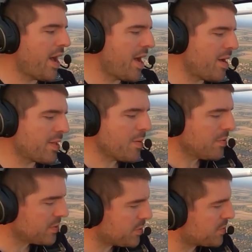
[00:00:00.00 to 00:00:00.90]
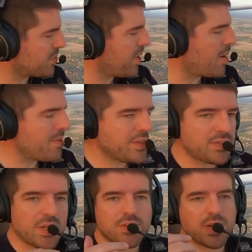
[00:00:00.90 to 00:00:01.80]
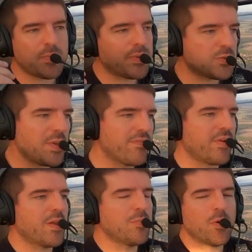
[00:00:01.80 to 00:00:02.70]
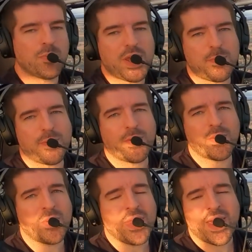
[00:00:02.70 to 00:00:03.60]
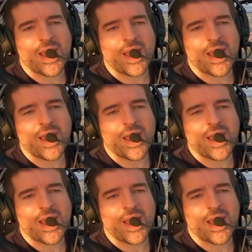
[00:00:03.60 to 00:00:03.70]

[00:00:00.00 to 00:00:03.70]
uh, get more subscribers, YouTube puts me in front of more people.